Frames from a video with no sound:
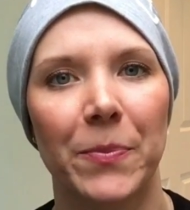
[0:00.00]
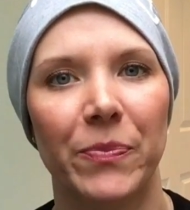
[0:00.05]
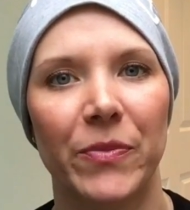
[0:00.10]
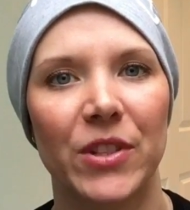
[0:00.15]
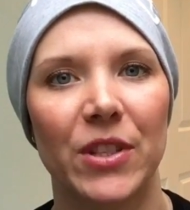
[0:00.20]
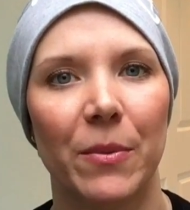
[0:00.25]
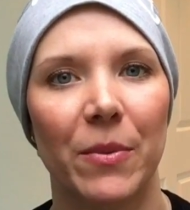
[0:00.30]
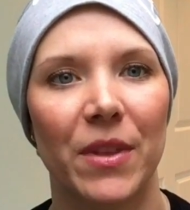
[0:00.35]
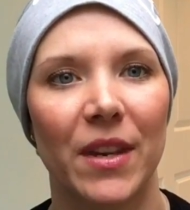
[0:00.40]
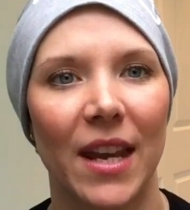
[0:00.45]

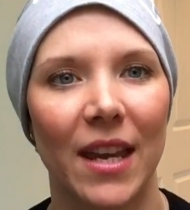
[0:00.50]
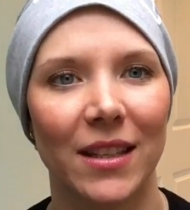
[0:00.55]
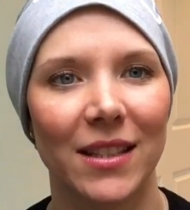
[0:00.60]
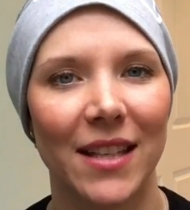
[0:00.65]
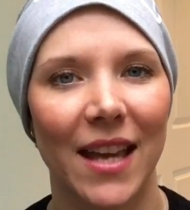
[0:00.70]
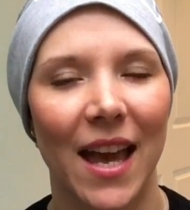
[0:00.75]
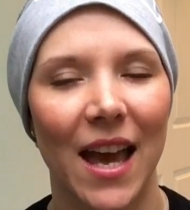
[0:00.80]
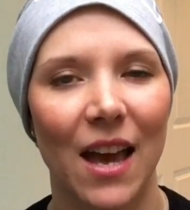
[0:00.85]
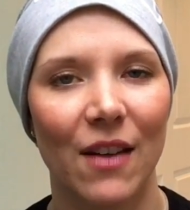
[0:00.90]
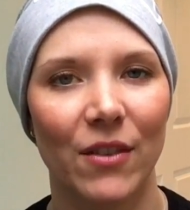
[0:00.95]
Something else I
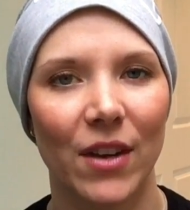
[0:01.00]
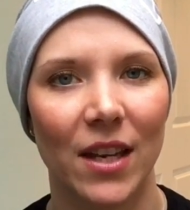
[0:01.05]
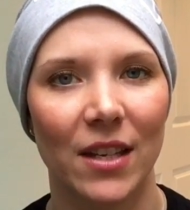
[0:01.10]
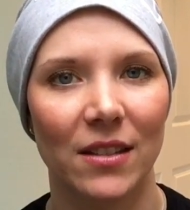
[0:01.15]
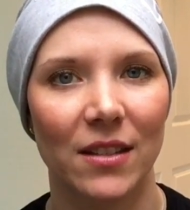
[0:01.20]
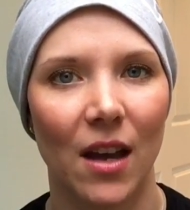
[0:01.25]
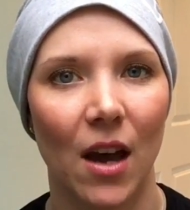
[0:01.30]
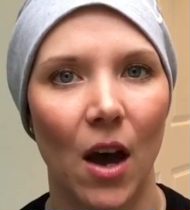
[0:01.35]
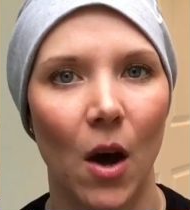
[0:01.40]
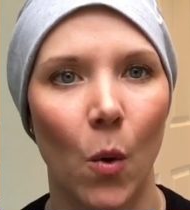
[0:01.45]
have
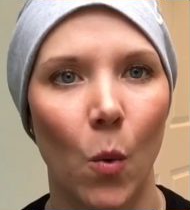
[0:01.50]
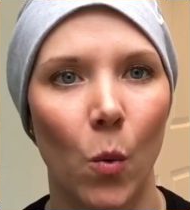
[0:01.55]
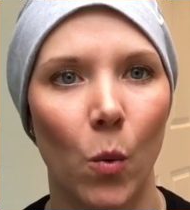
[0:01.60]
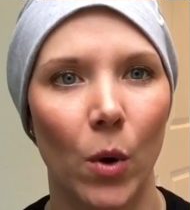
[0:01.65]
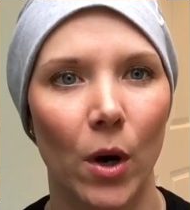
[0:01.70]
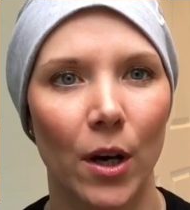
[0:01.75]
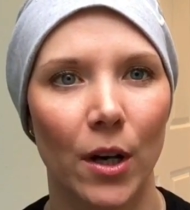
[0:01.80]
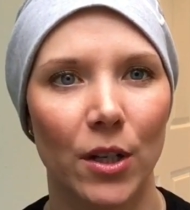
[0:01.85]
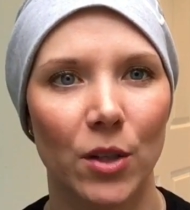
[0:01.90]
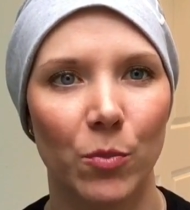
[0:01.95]
is a
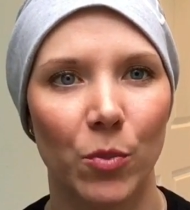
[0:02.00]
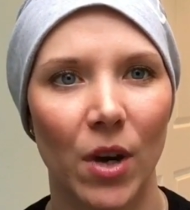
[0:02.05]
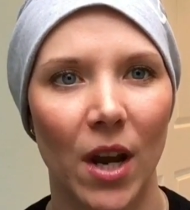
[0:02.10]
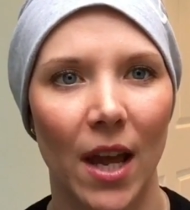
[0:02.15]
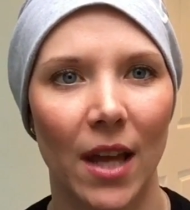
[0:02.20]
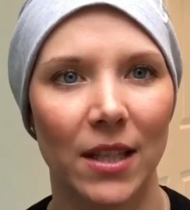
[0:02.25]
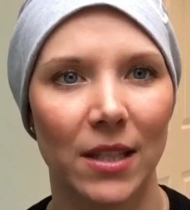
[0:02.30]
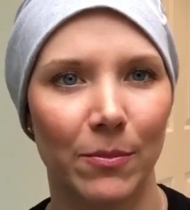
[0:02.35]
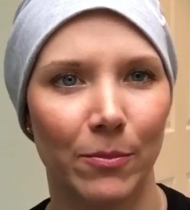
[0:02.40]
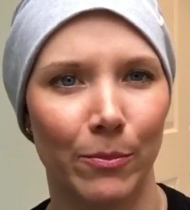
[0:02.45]

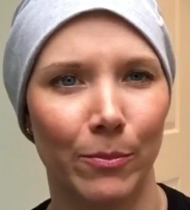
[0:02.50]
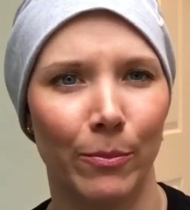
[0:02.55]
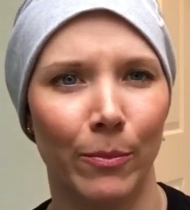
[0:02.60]
WordPress